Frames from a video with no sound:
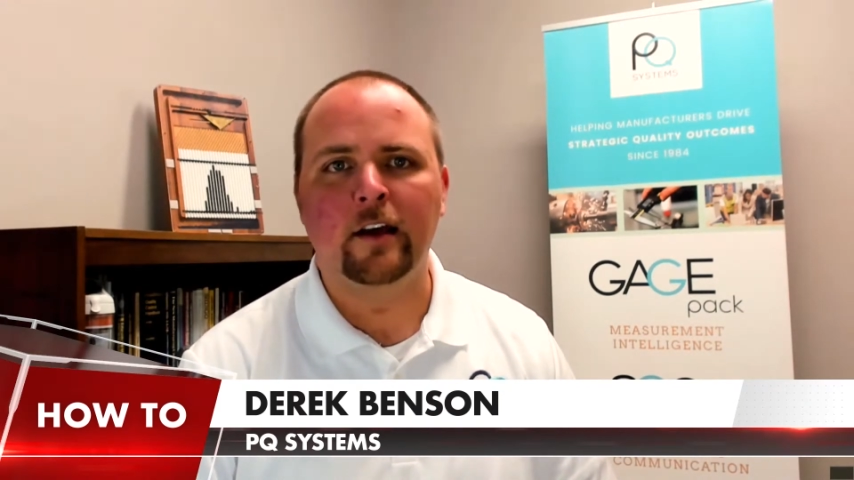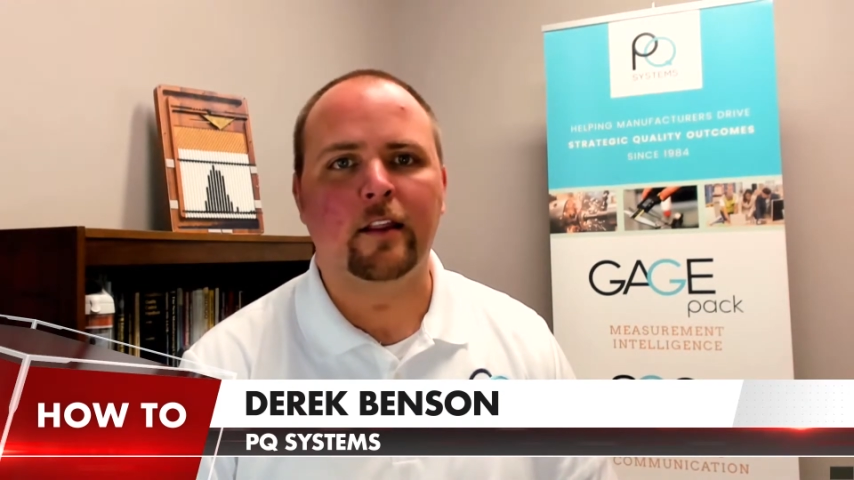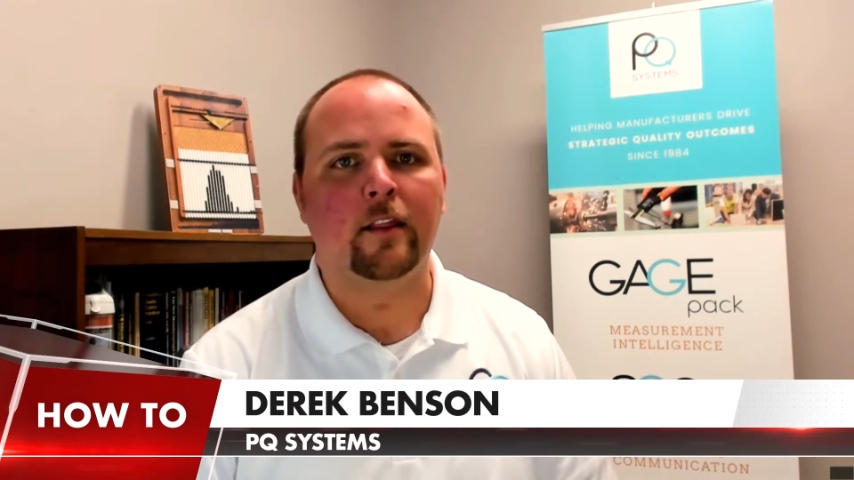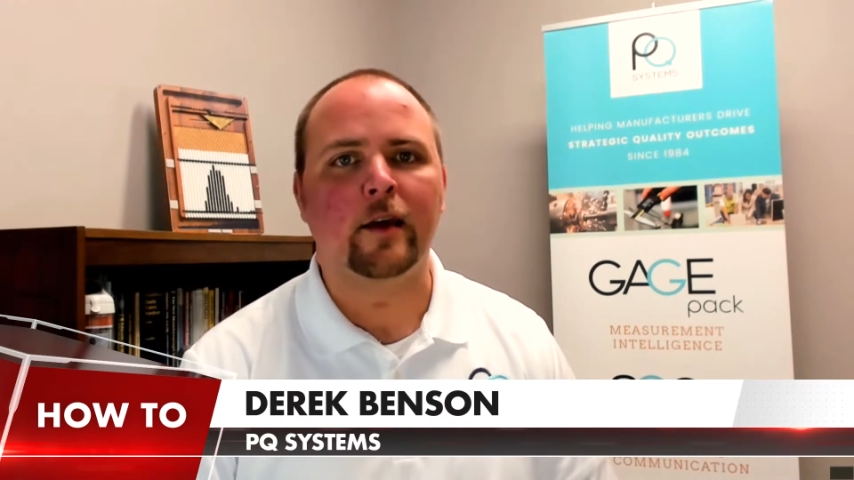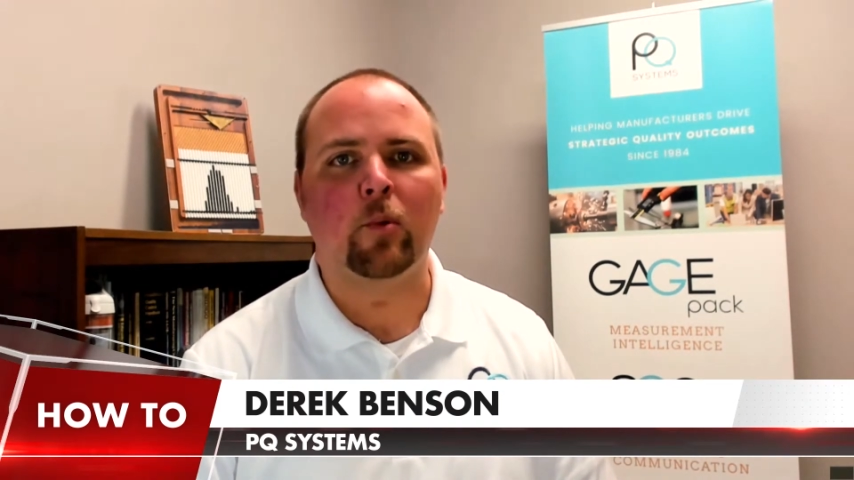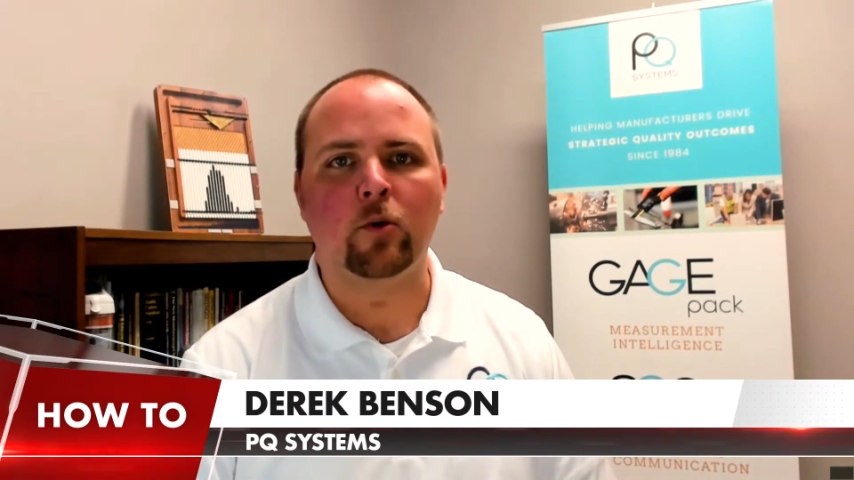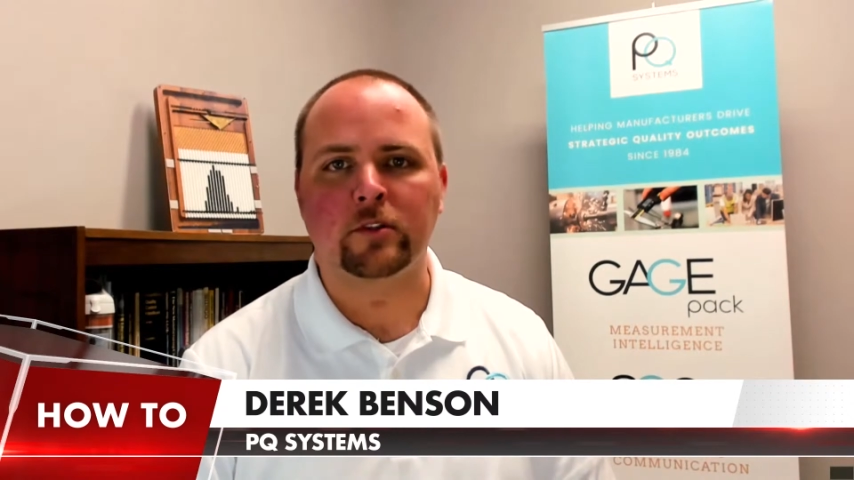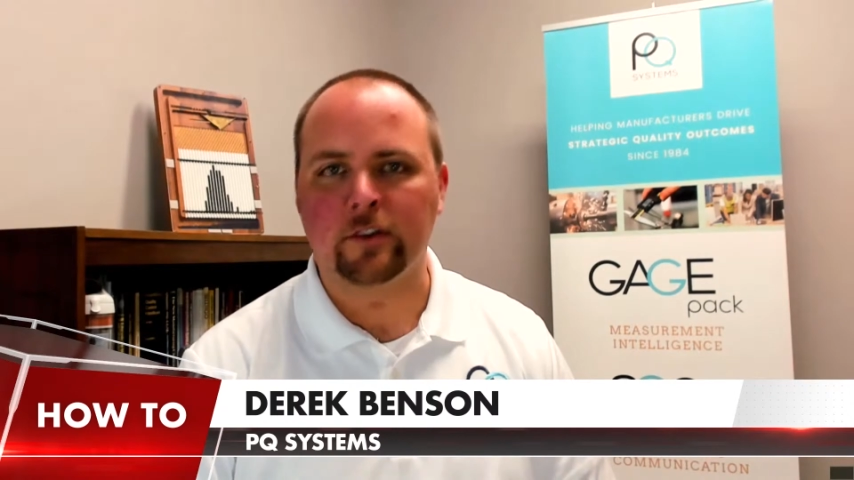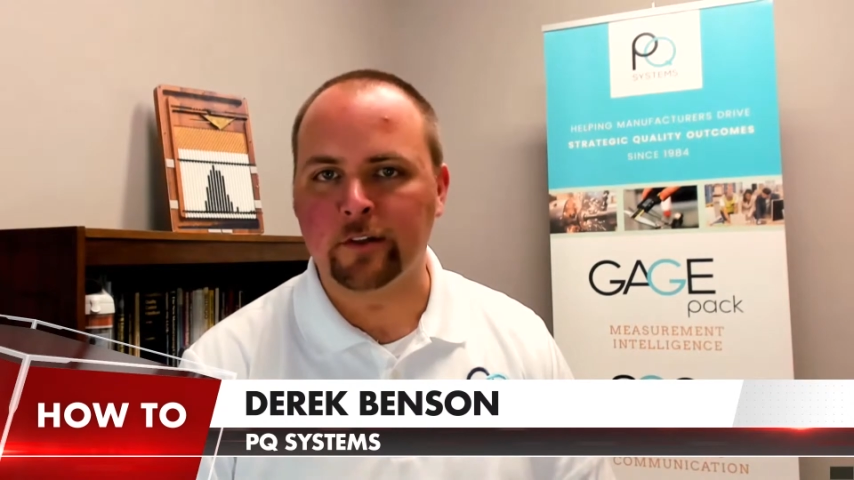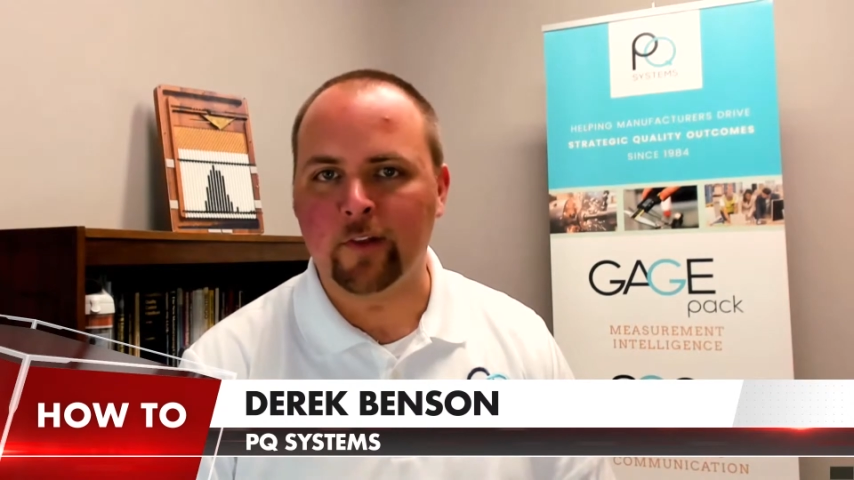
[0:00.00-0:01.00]
The light pole
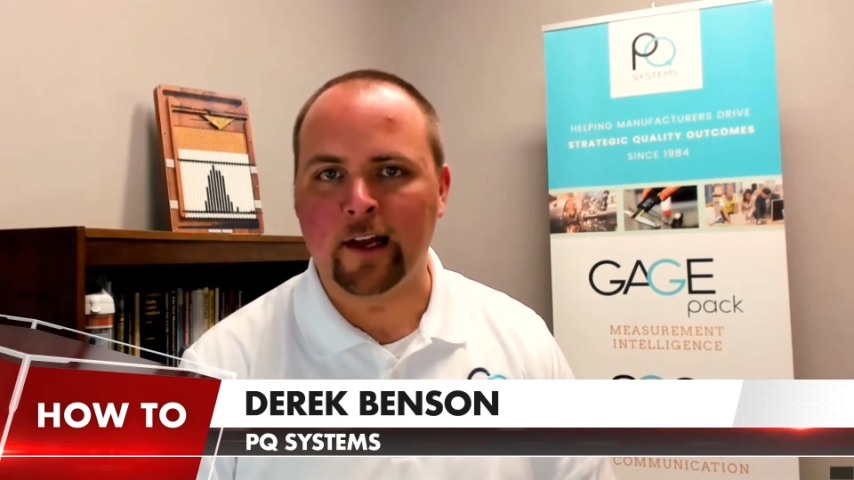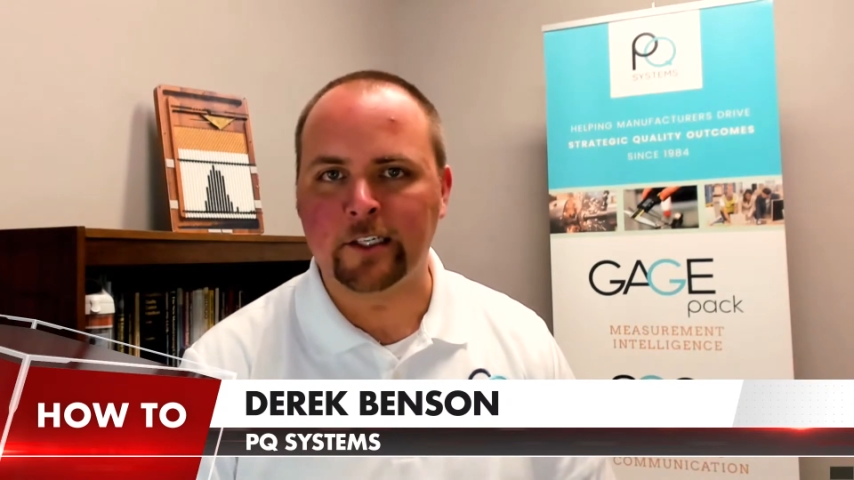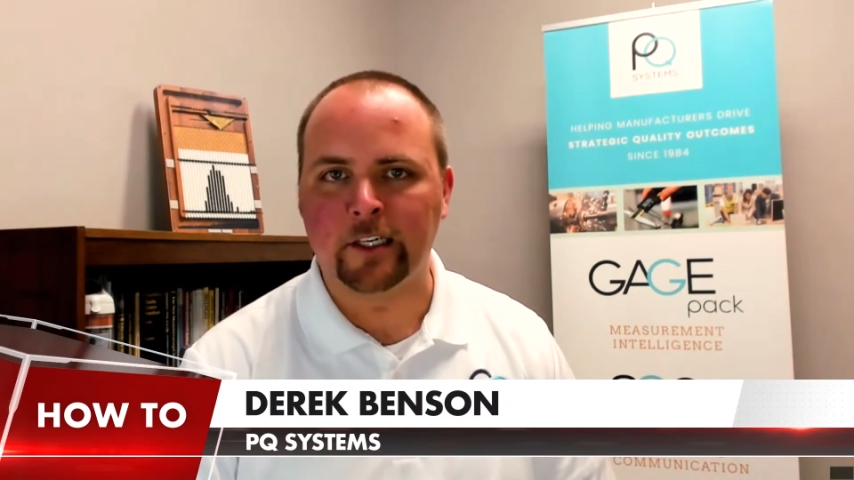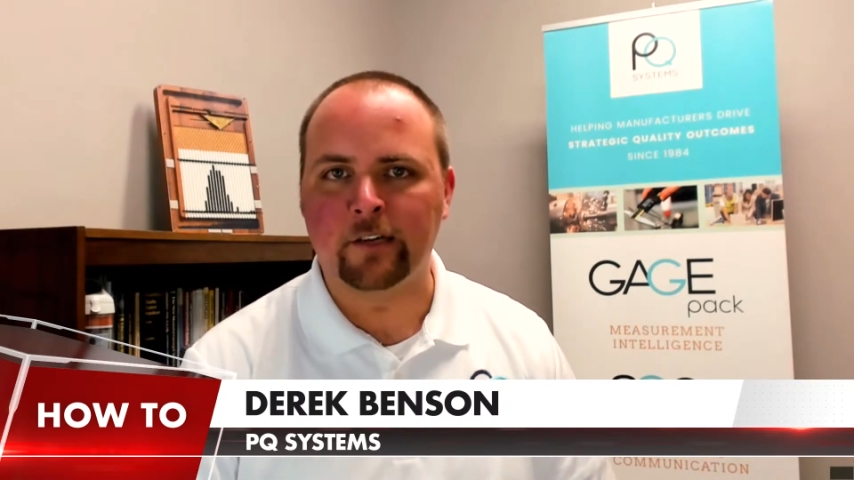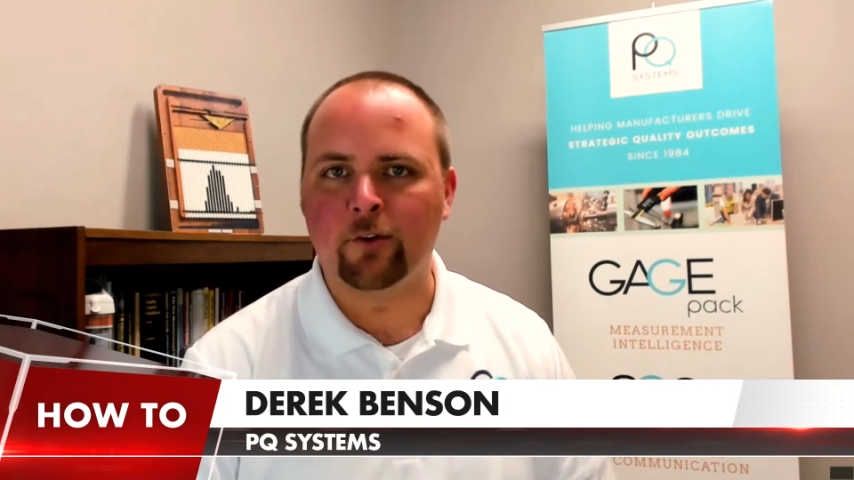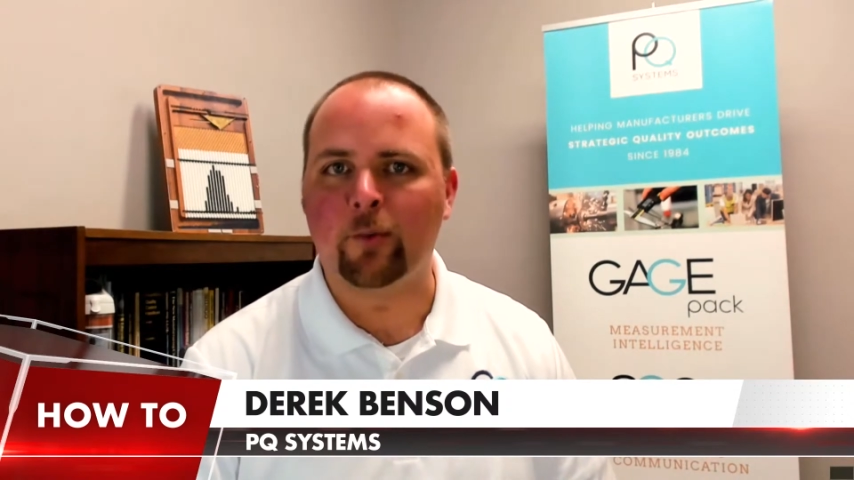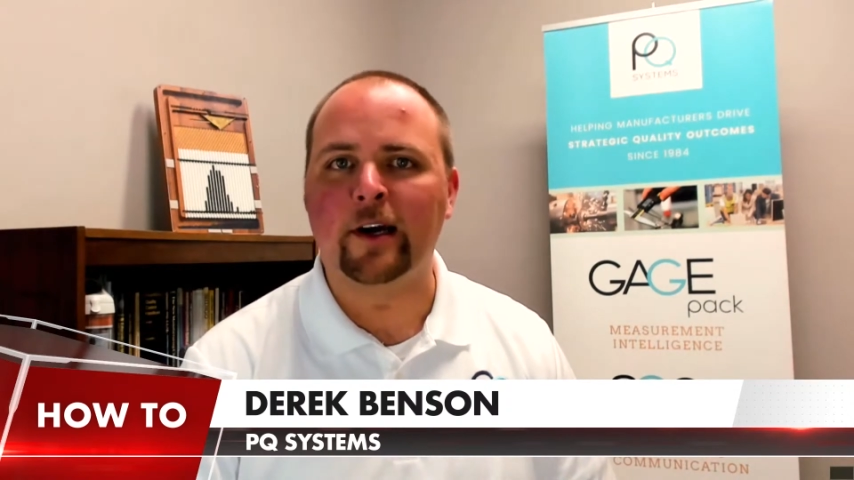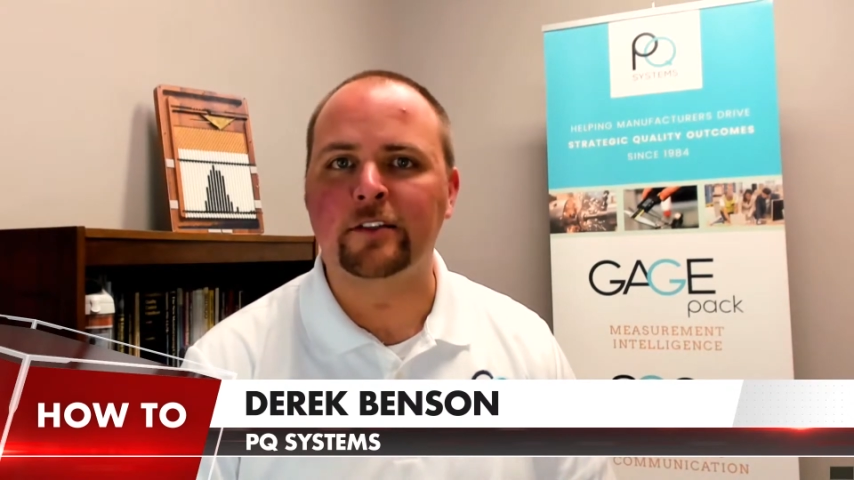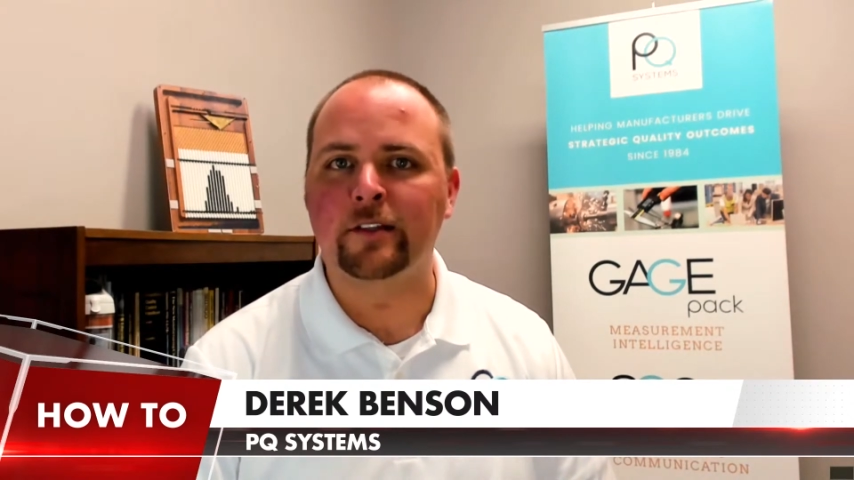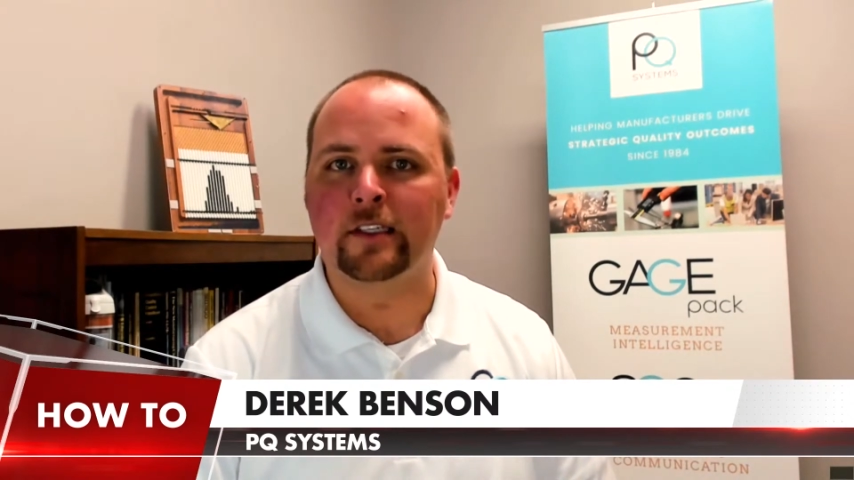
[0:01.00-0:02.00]
starts flashing and
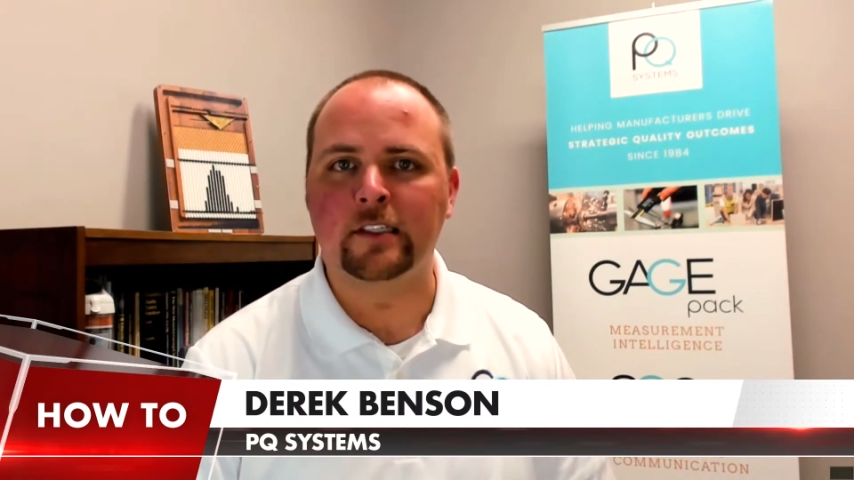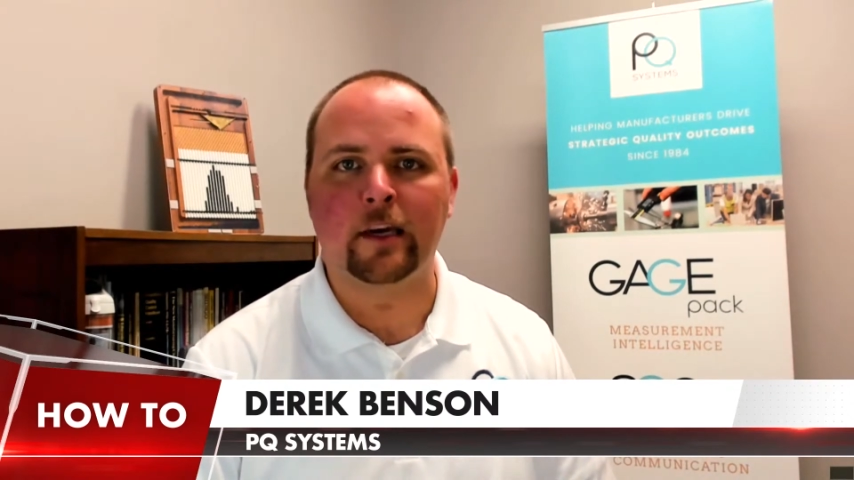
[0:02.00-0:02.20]
reminds you that it's